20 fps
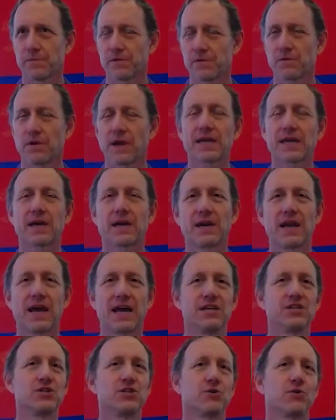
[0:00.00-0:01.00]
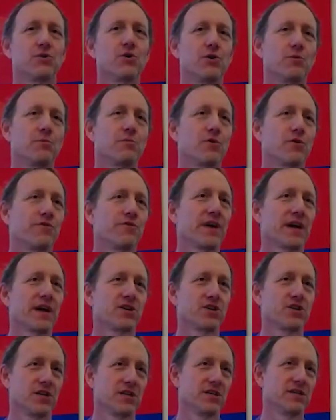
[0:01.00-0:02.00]
recognize your own
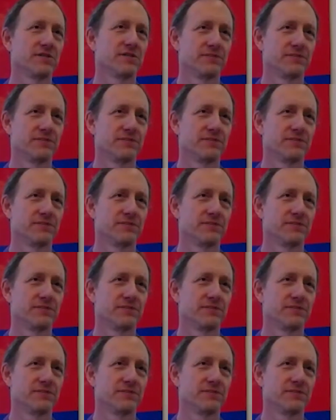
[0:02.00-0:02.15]
perfection